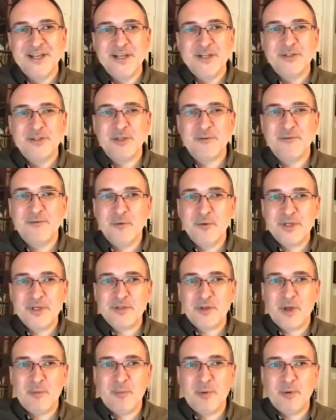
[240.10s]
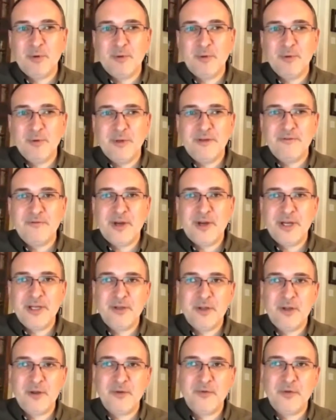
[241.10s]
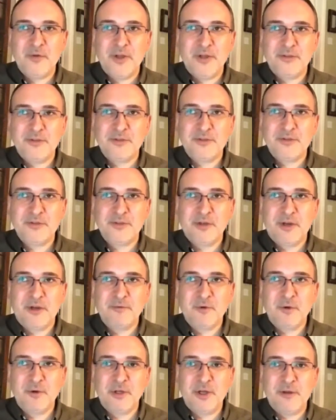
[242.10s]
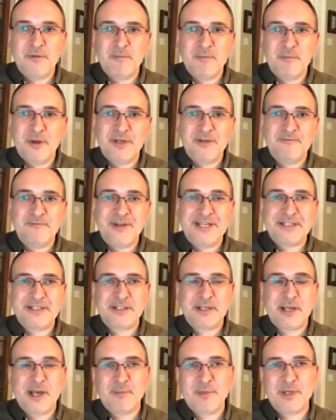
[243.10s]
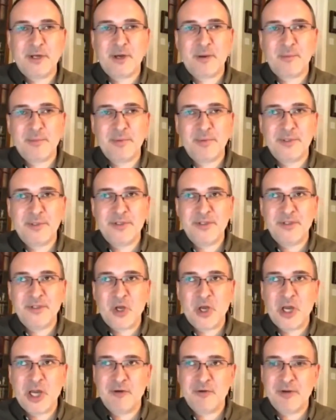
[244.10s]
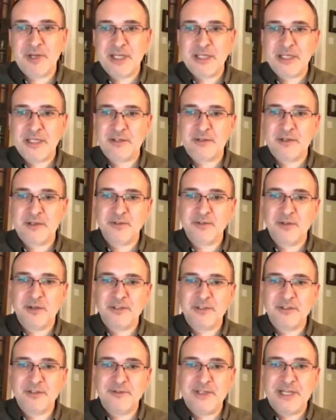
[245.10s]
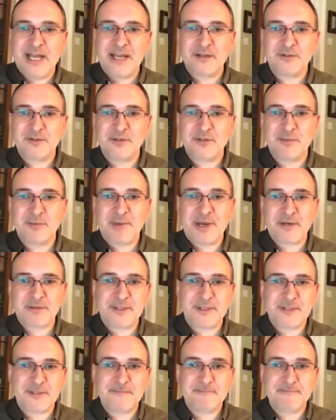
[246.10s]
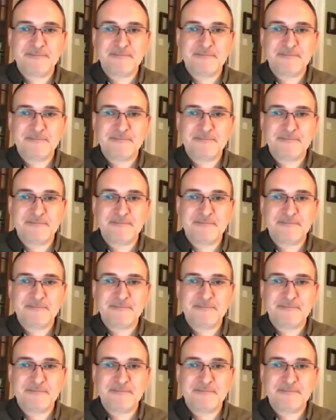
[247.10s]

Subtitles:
So for example, if I know that I've got an event coming up in the diary and I start to feel anxious about it,